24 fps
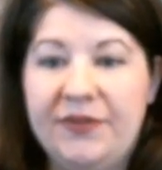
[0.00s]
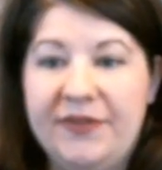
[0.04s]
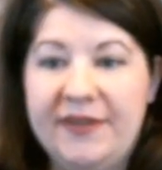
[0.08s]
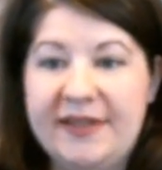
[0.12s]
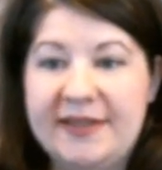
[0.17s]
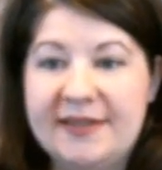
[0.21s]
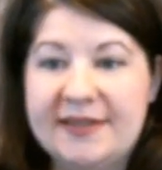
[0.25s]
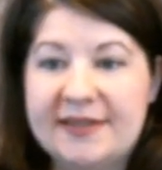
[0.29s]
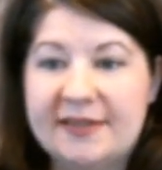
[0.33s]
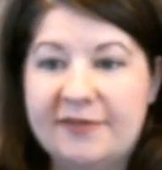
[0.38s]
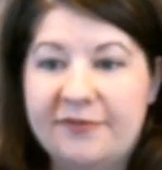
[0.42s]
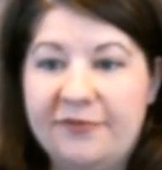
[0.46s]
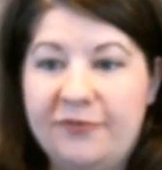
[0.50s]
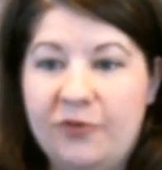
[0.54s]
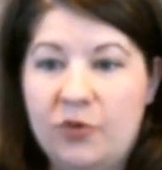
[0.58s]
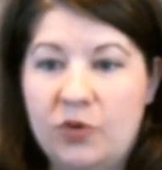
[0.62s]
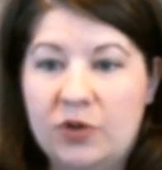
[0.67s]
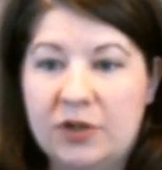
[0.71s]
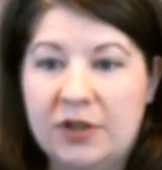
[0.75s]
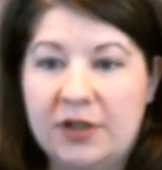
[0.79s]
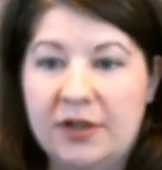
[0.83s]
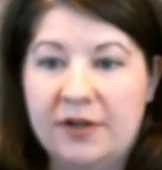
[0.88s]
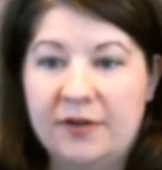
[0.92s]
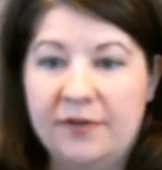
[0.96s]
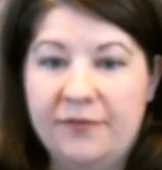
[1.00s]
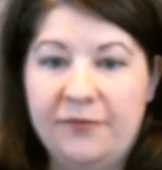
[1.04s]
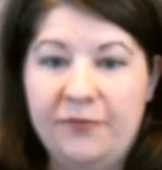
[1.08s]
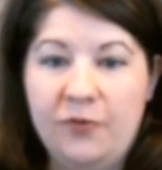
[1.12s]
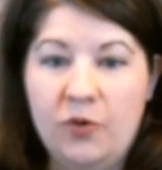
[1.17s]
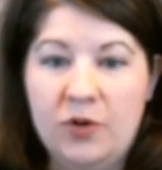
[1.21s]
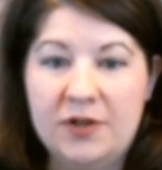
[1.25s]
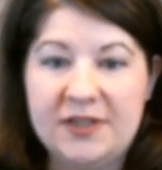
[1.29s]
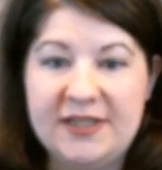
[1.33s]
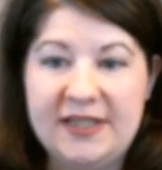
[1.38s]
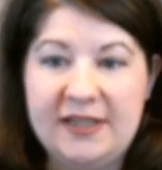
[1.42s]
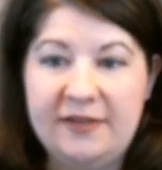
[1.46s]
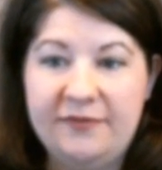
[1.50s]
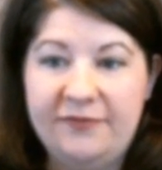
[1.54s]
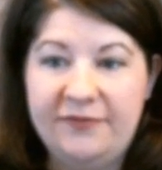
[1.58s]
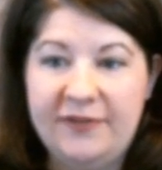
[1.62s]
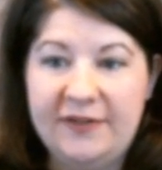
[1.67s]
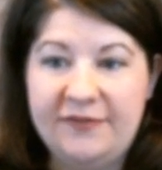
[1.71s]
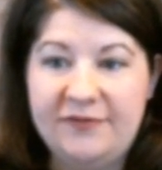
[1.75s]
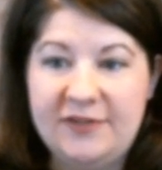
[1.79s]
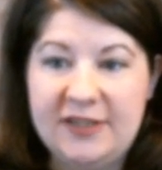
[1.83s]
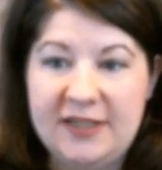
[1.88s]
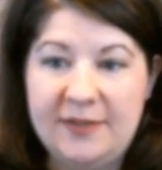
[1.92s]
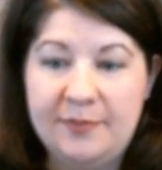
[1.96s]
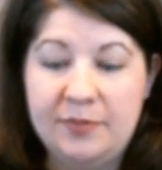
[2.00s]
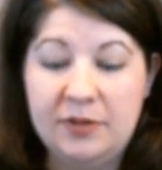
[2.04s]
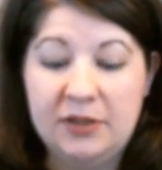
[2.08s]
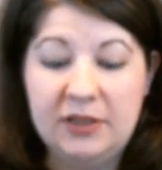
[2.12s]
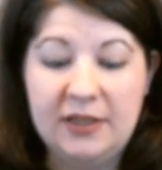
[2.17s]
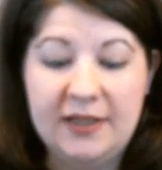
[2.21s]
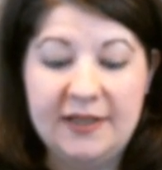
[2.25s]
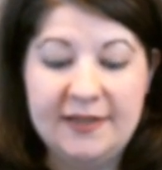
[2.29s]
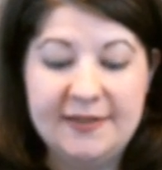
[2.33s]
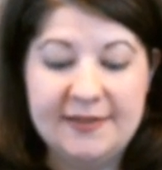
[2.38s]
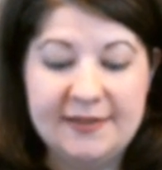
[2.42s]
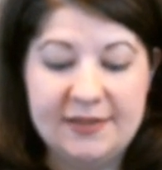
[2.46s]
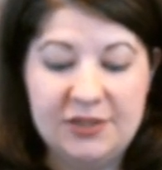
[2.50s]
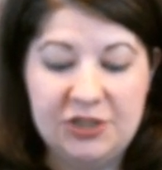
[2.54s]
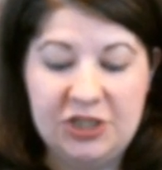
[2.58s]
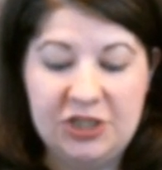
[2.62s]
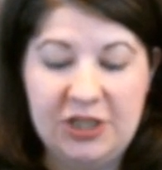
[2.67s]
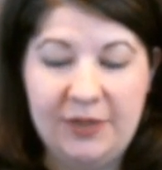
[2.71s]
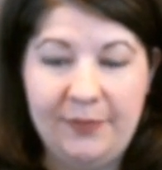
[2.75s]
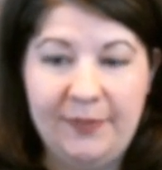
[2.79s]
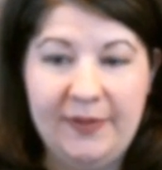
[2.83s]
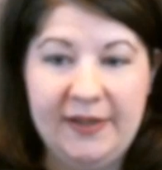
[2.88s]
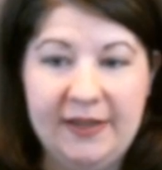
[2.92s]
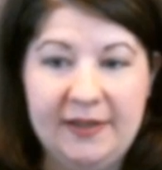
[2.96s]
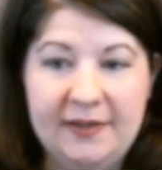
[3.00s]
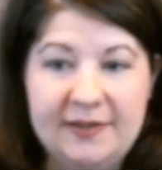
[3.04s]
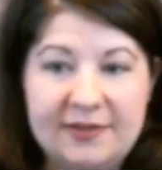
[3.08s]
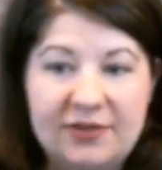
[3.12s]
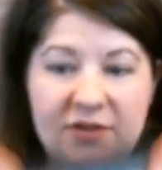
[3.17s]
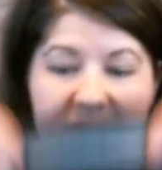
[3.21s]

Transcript: this for fourteen fifty plus shipping, so